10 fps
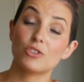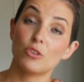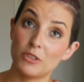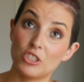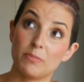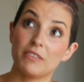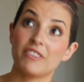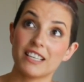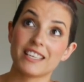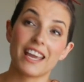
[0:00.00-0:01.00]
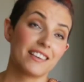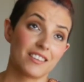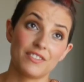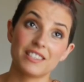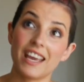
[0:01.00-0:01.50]
super duper fussy,
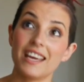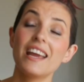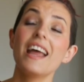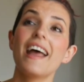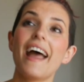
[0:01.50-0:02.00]
as I've said,